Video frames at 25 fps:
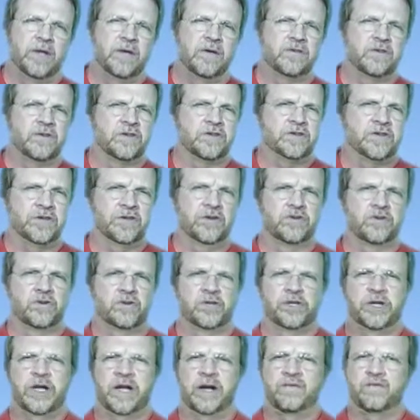If the seals
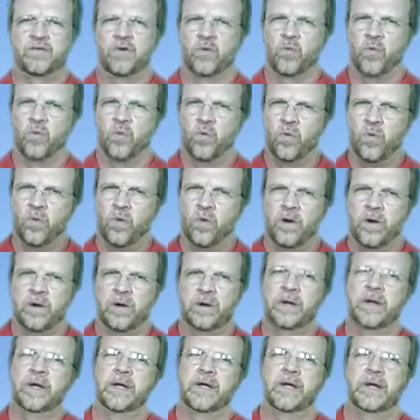or shaft are
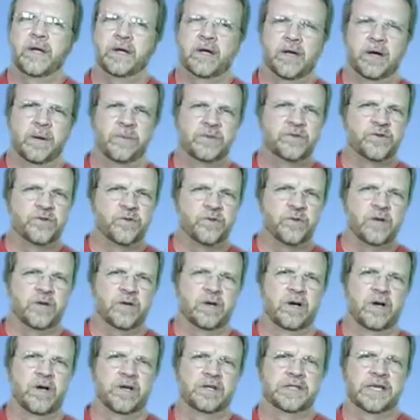worn, it comes through the
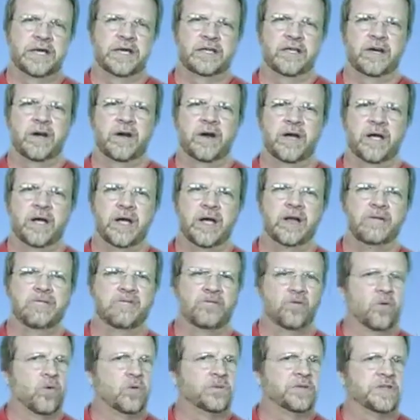contact area and
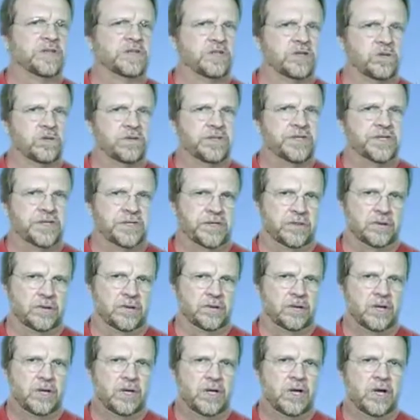forms its own
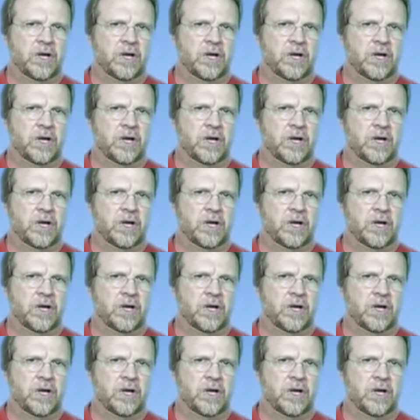seal,